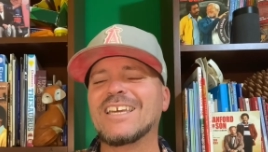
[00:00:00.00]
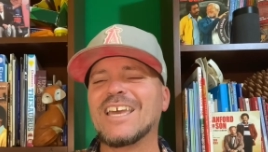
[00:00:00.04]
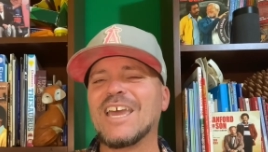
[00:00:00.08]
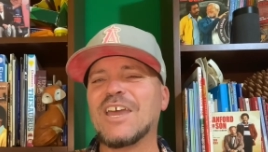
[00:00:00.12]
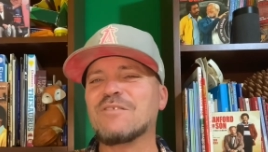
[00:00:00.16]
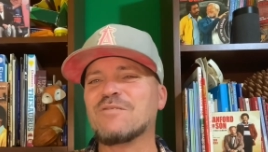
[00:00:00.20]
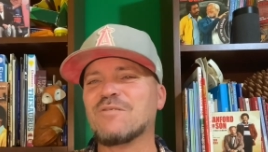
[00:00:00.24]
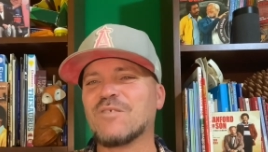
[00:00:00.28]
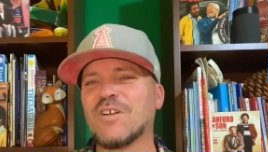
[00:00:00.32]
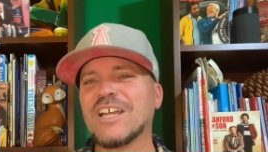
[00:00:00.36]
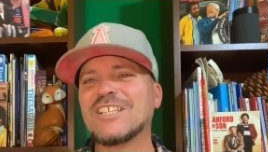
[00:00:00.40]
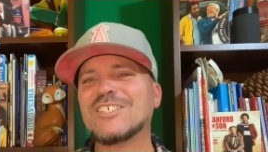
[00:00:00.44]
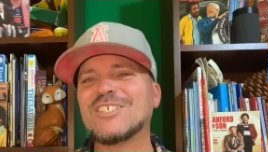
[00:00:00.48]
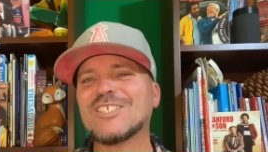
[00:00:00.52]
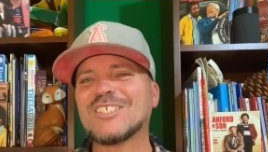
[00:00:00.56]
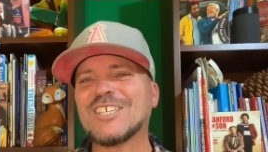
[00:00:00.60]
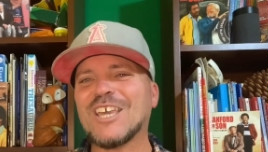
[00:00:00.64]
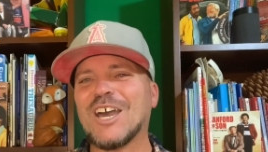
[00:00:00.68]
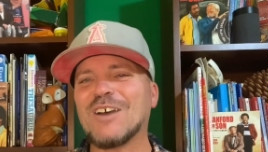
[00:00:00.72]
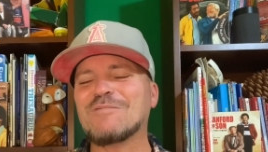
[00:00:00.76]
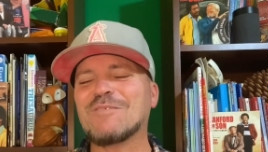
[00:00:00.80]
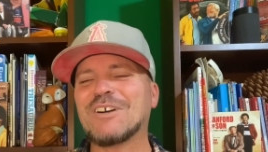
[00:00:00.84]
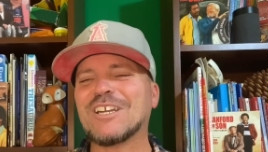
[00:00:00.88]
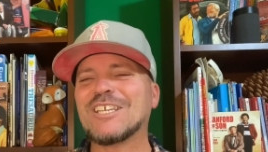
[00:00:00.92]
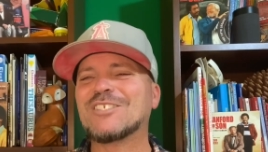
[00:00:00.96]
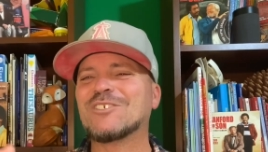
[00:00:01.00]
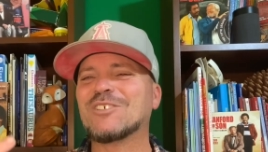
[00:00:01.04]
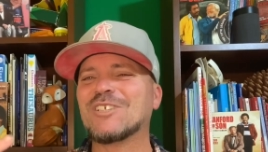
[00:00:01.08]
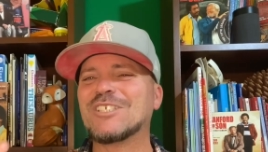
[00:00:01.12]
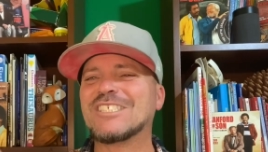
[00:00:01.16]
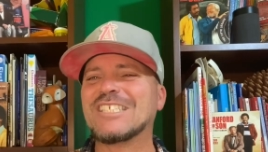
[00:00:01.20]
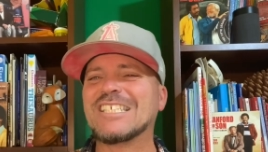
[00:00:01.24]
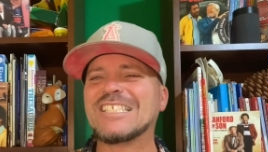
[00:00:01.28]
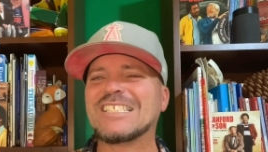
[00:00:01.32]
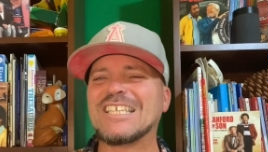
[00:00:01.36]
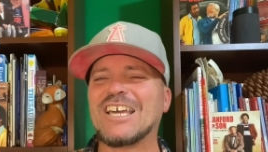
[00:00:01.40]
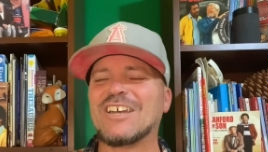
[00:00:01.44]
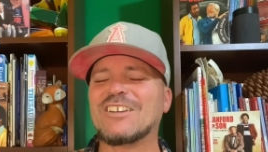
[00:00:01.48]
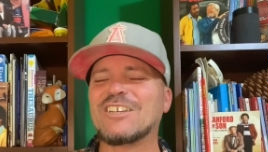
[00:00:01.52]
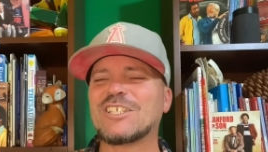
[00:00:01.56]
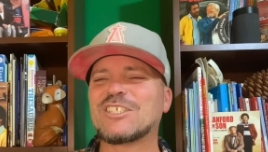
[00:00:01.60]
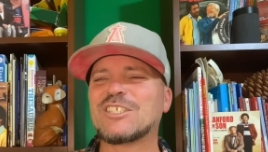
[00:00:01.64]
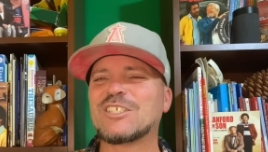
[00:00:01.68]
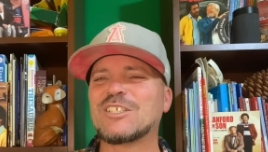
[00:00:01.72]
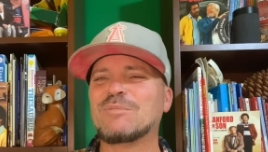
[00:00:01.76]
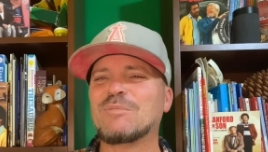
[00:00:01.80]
And Fred just got money, so he sits down next to